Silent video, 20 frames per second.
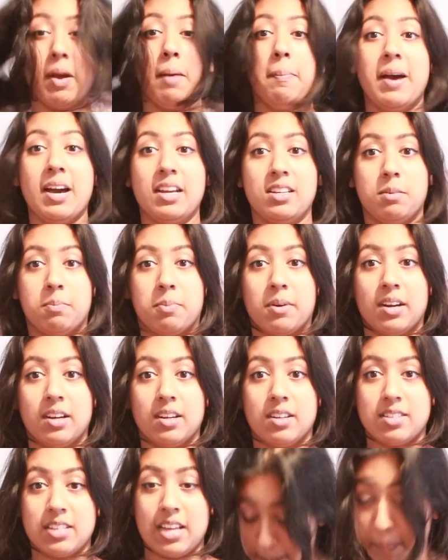wear padded
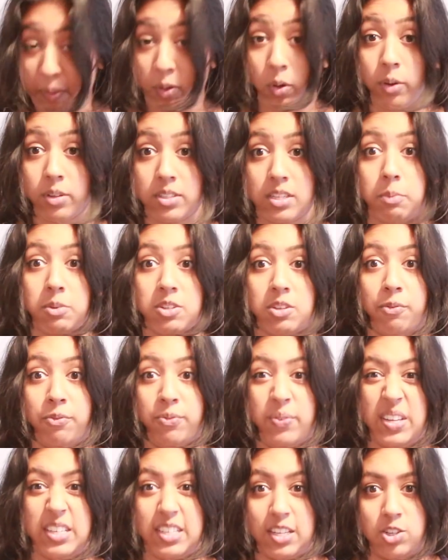bras, and because there was a
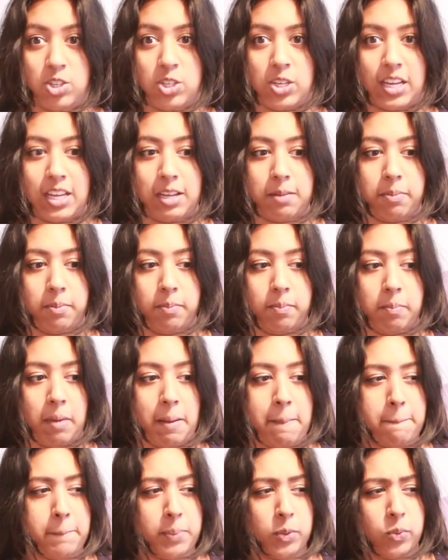fitted shape,
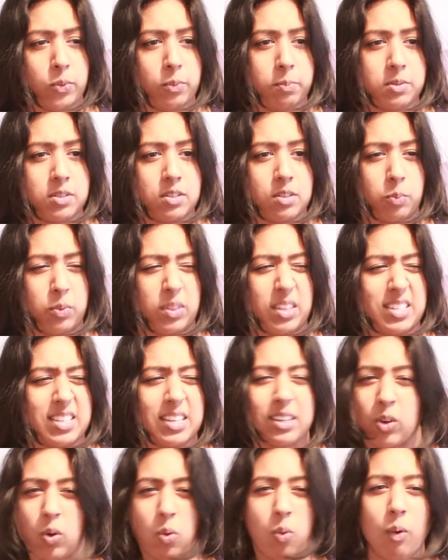my boobs that
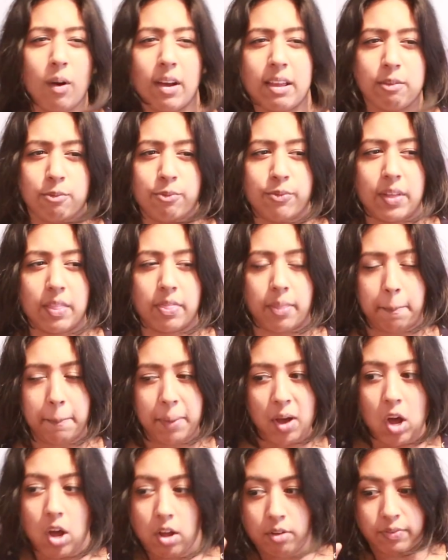didn't quite fit the
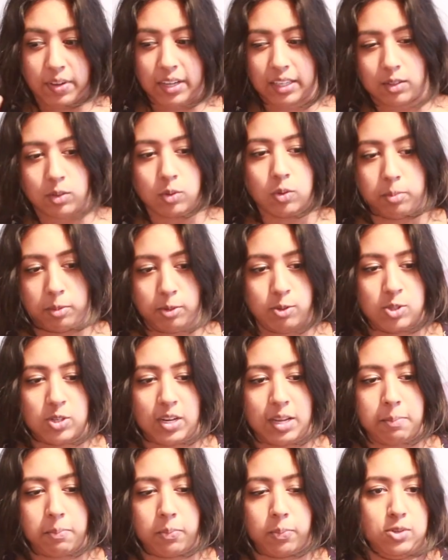perfect normal
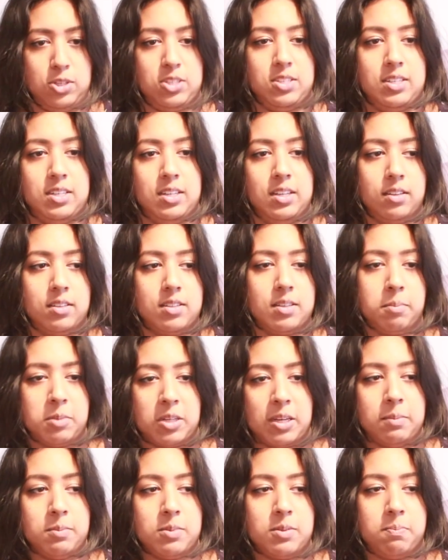shape just
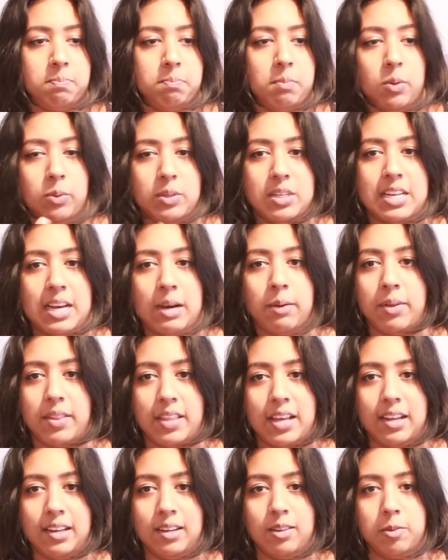sometimes molded out of
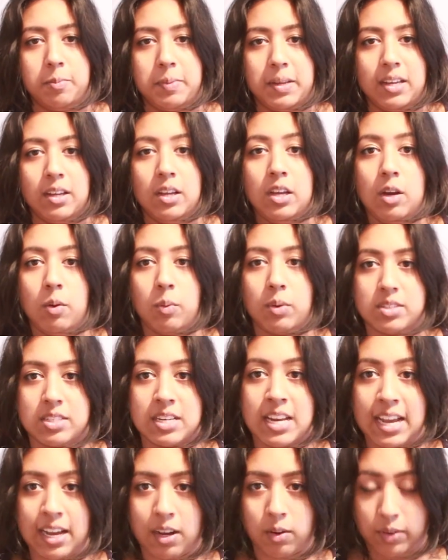that a little bit. Whereas
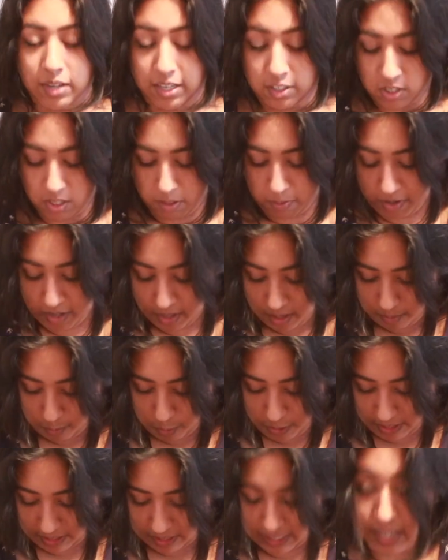now, actually the bra that I'm
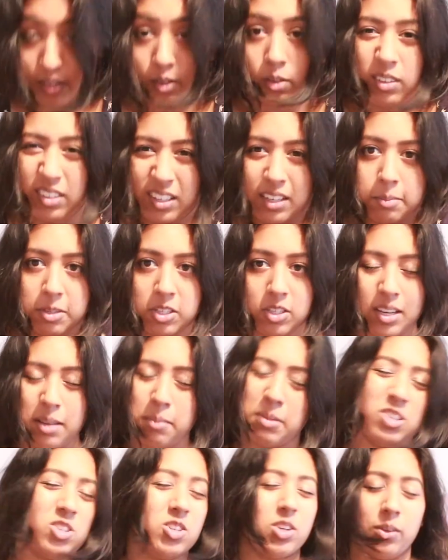wearing now, let
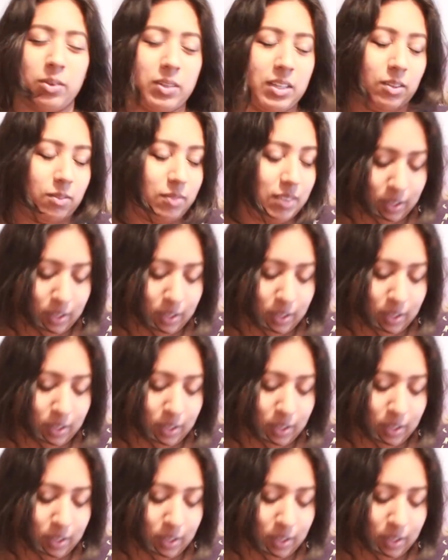me show you.